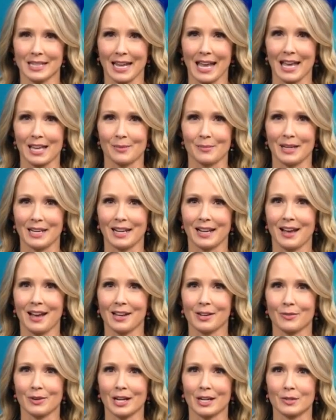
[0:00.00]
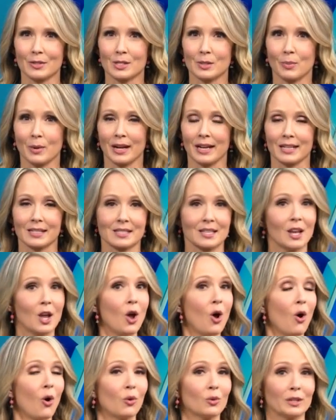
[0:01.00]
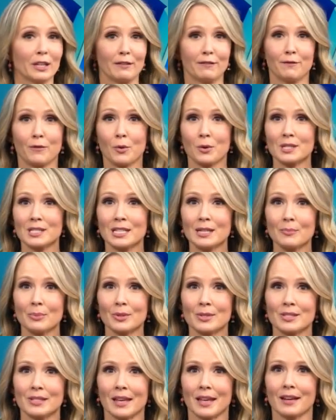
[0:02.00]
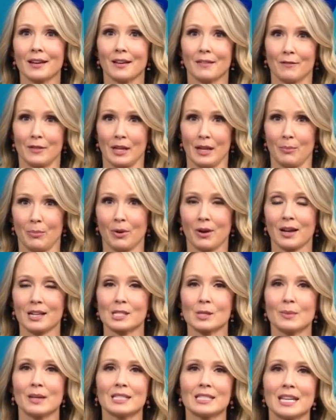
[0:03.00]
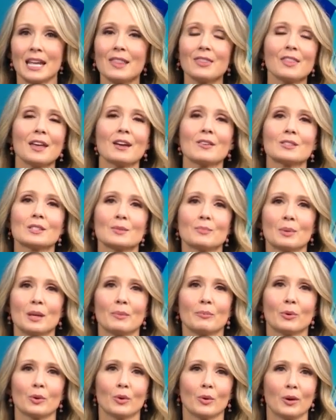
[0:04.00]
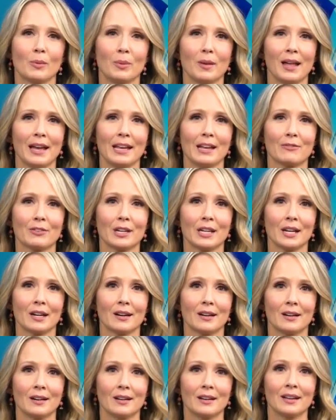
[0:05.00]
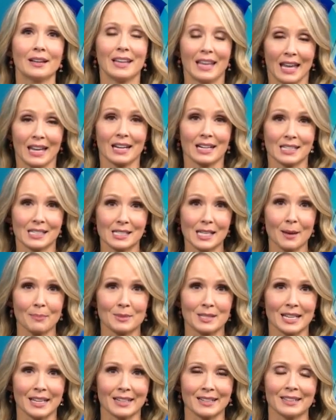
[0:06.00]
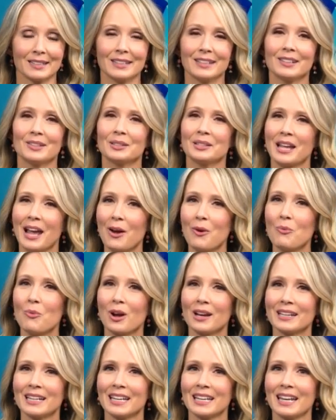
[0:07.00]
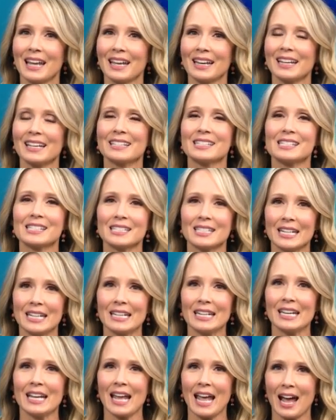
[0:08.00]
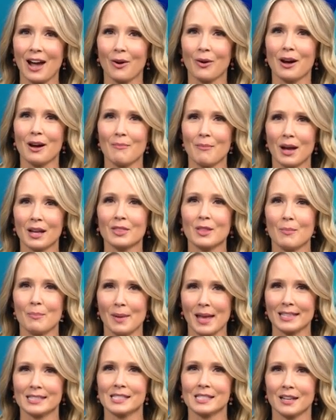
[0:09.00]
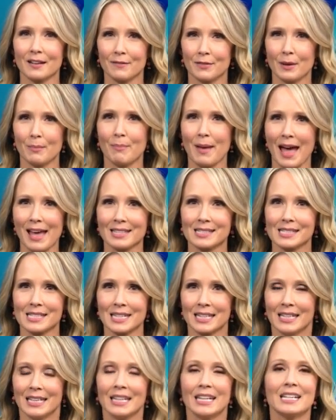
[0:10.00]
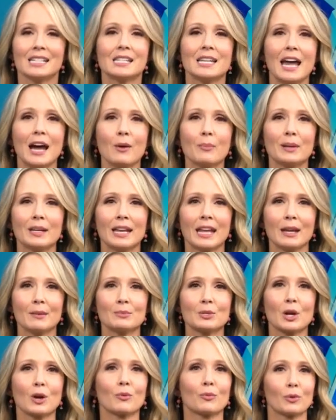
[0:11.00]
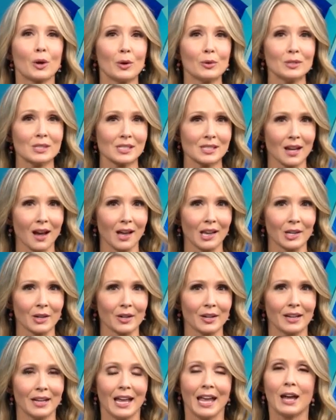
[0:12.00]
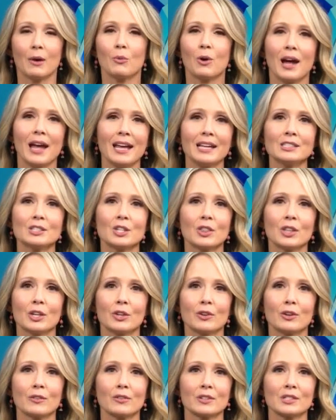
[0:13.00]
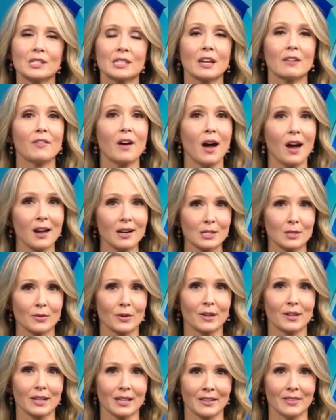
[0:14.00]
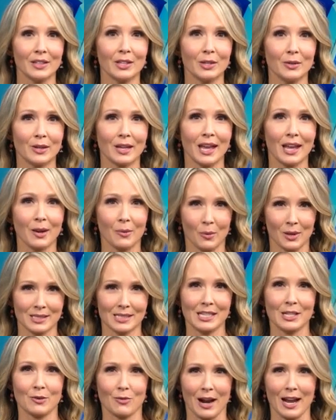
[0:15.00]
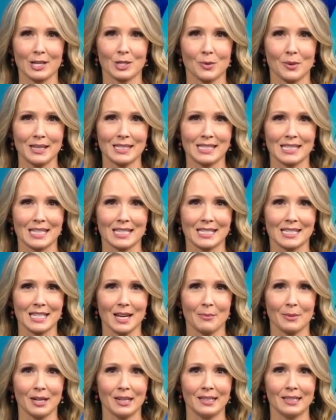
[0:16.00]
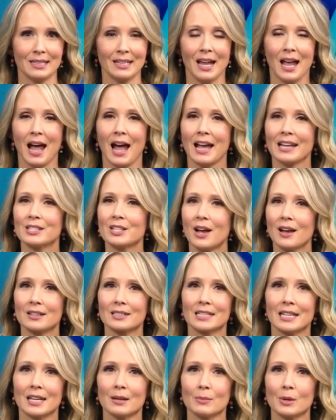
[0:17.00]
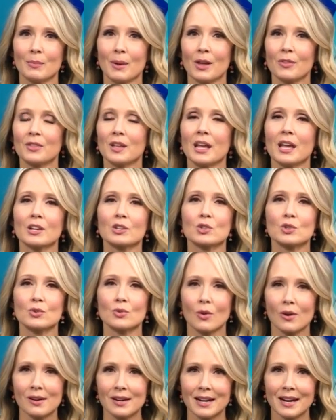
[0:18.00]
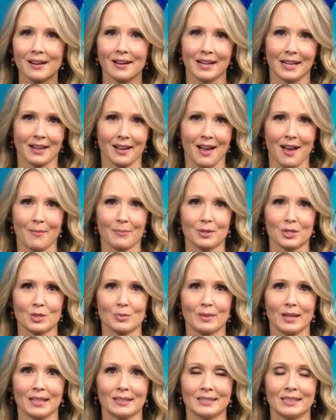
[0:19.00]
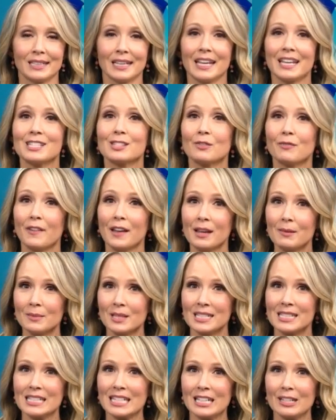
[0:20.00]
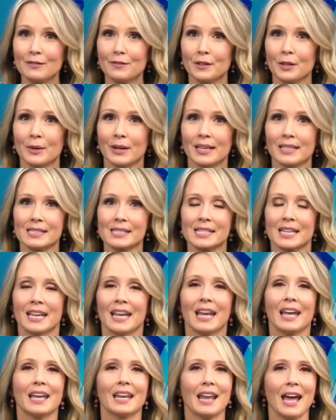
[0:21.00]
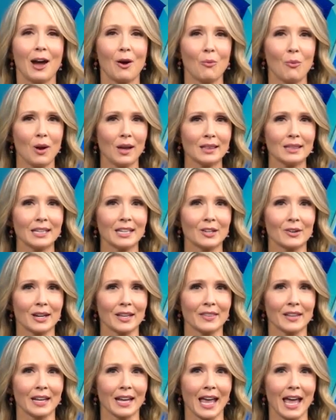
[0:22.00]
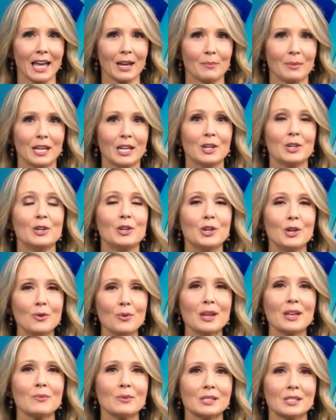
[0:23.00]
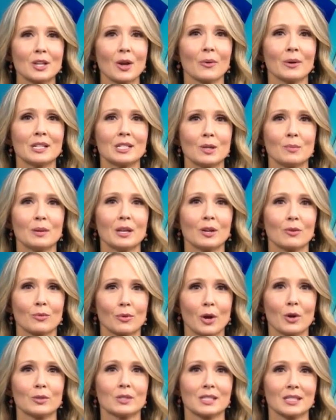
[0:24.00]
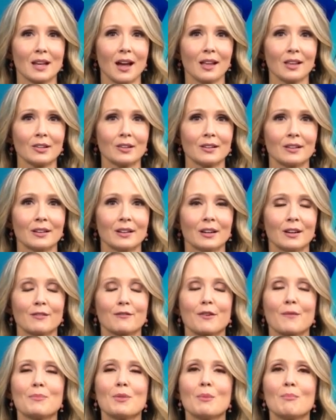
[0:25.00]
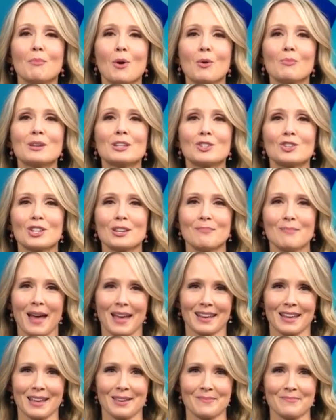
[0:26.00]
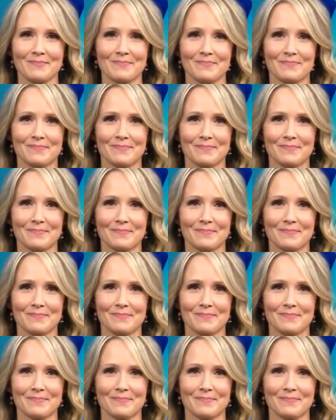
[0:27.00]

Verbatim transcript: Academy in Colorado Springs. Only fourteen percent of the approximate ten thousand people who apply every year get accepted. Now one cadet is standing out among the best of the best. He's now been named a Rhodes Scholar and will head to the University of Oxford in the U K once he graduates this summer. I talked to him about the extraordinary accomplishment, his family's influence, and how one leader at the academy knew he was going to be a Rhodes Scholar from the moment she met him.